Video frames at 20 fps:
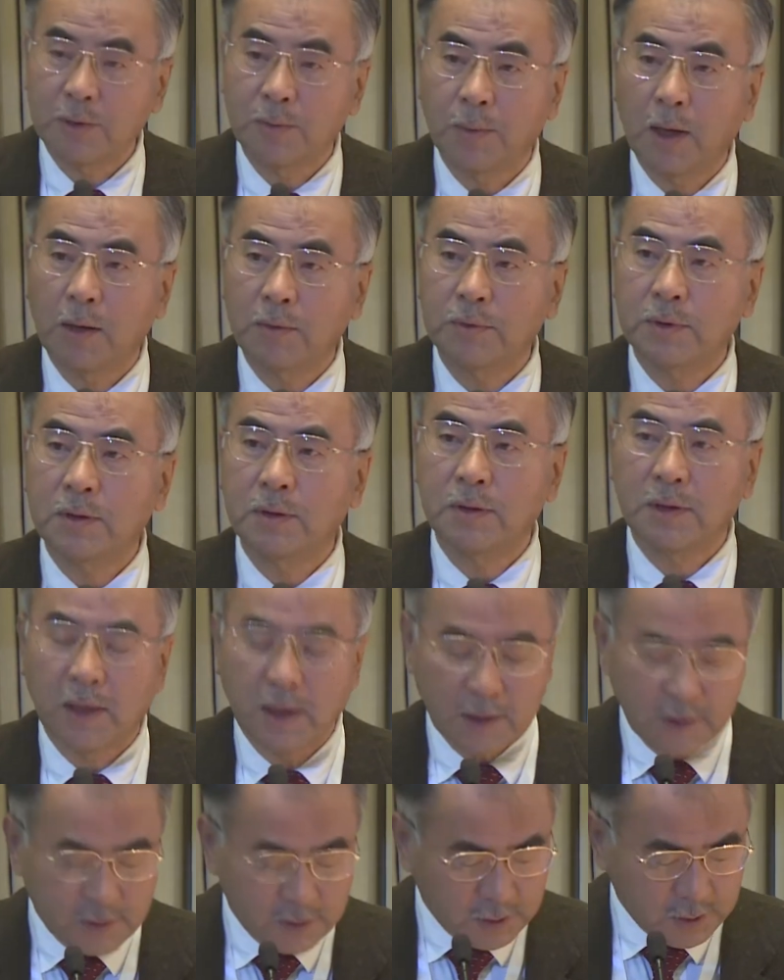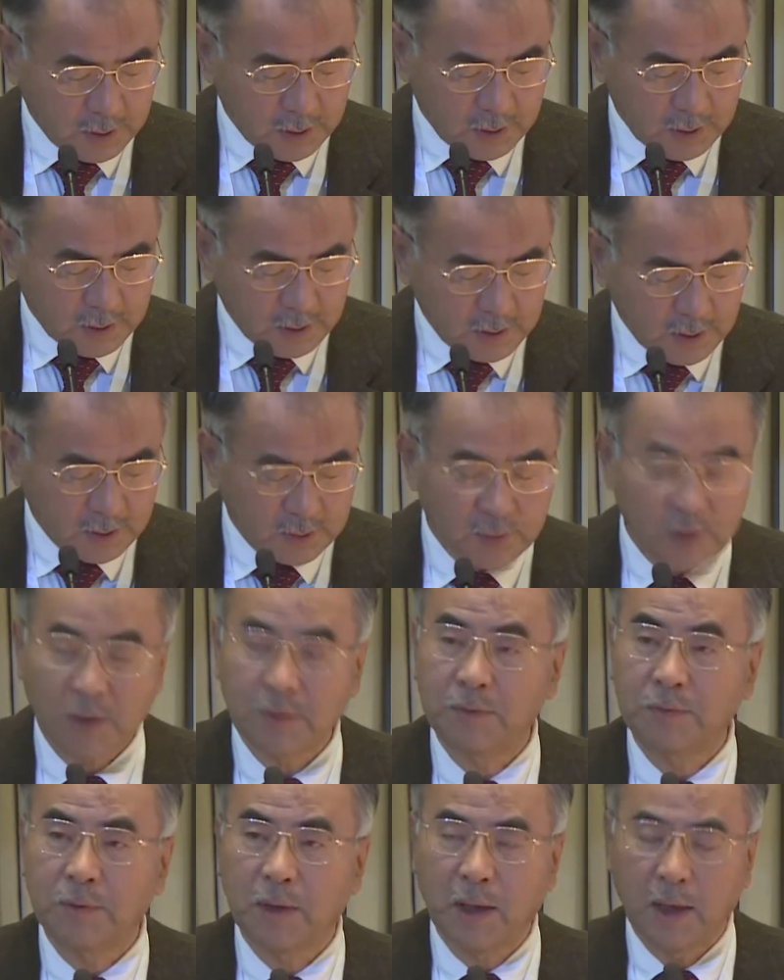Mountain Range in
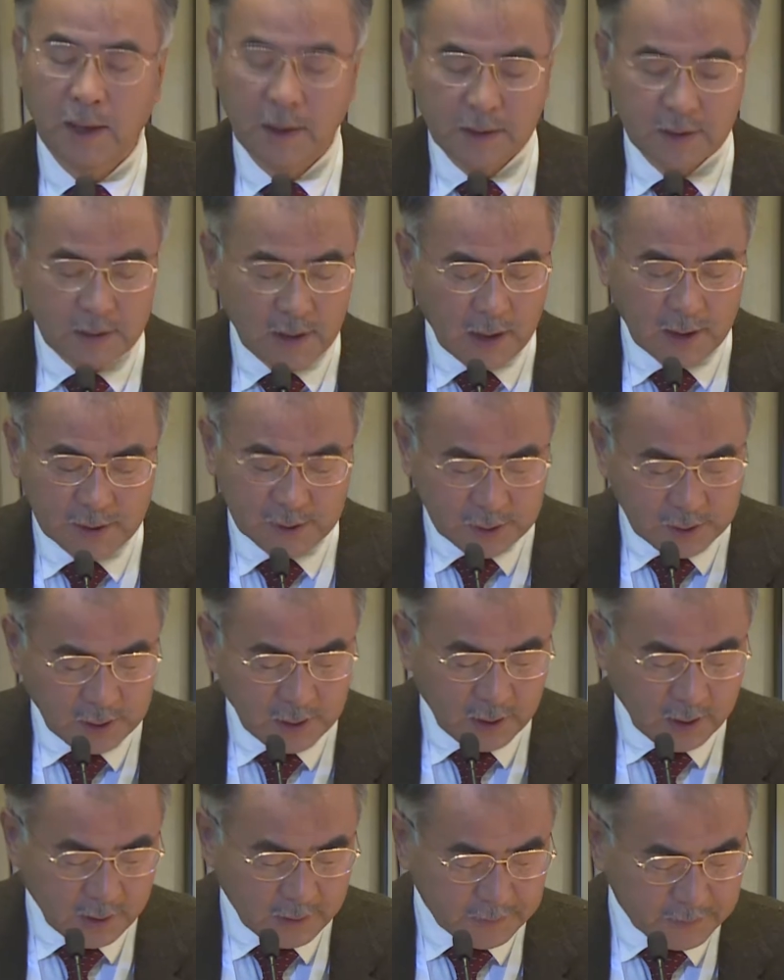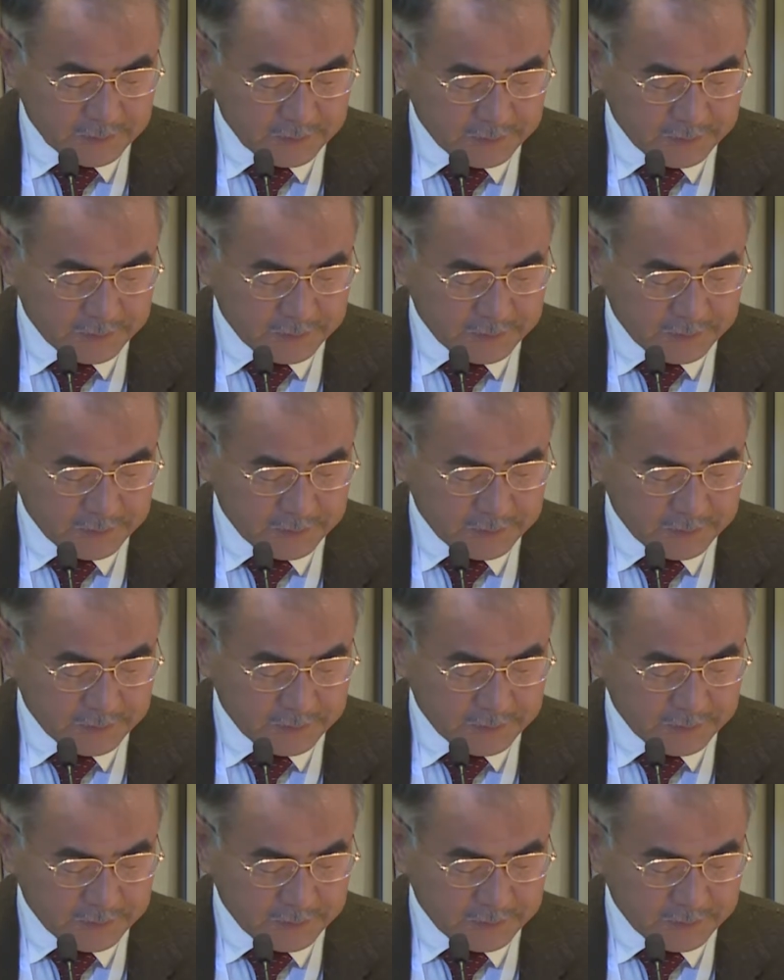central Syria,